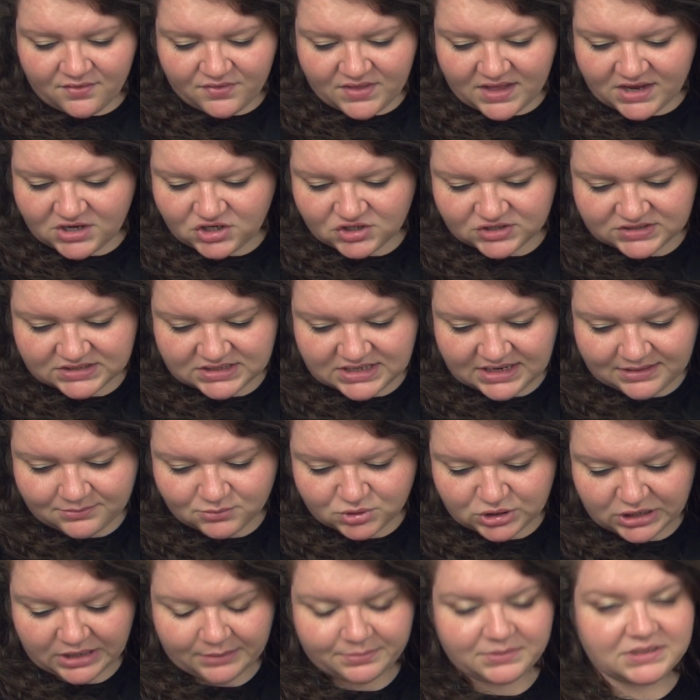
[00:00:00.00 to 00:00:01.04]
They just
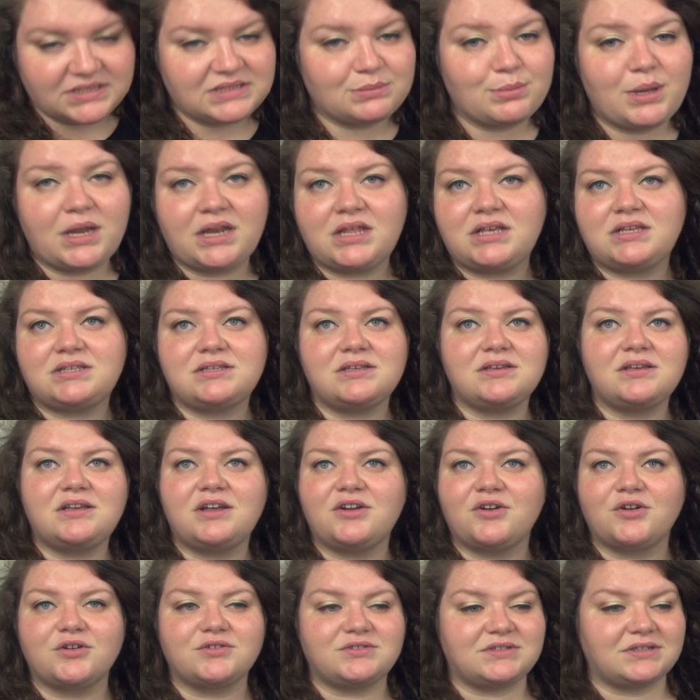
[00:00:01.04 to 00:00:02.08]
name dropped as many
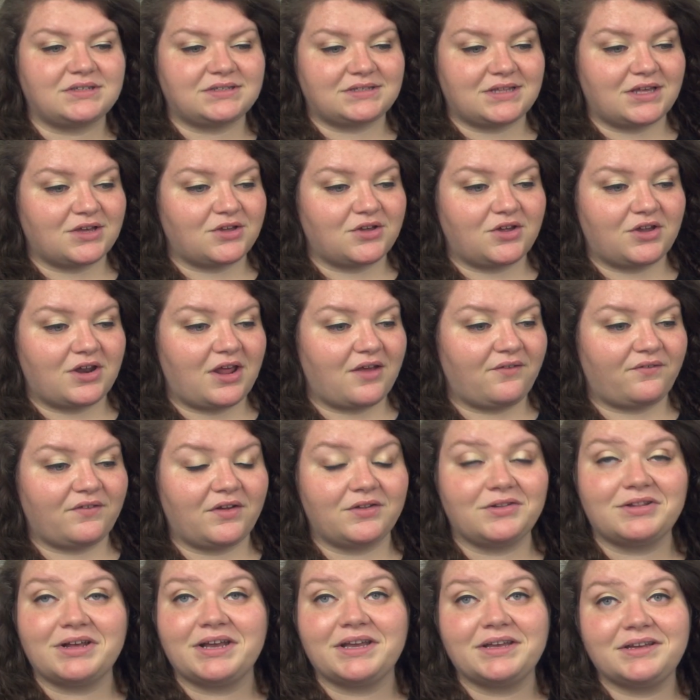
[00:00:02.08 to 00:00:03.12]
heroes as they could, I
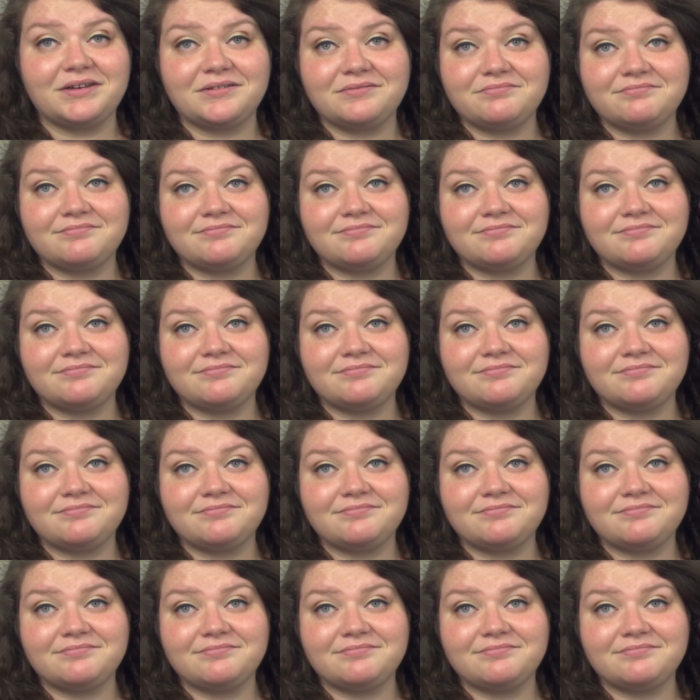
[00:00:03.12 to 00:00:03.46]
felt like.